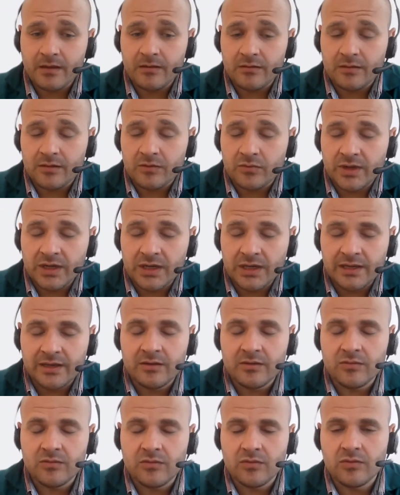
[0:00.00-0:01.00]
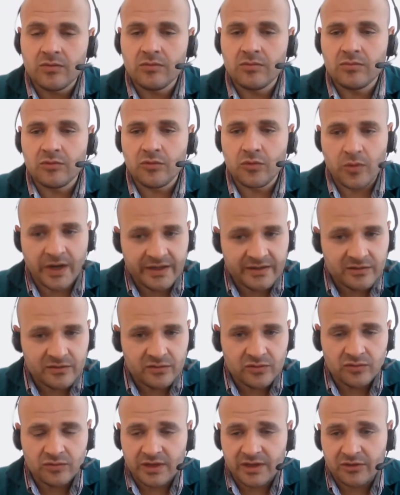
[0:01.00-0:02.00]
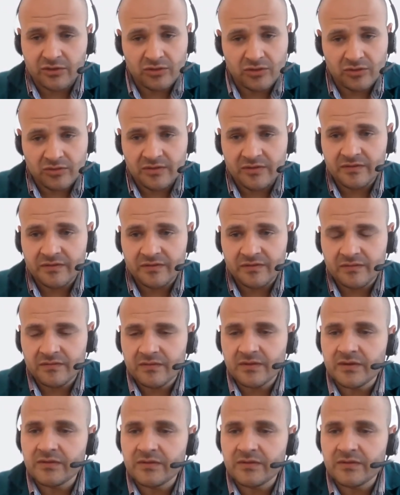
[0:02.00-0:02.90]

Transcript: really great tool. I don't know if